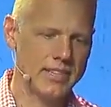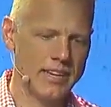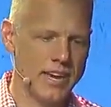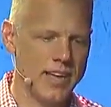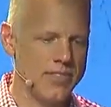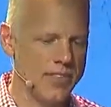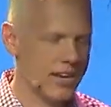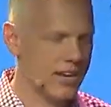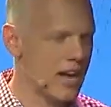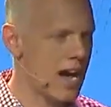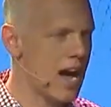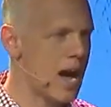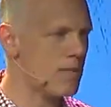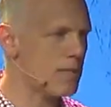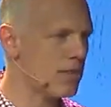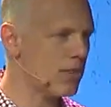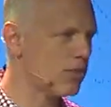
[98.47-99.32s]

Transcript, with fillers: And the common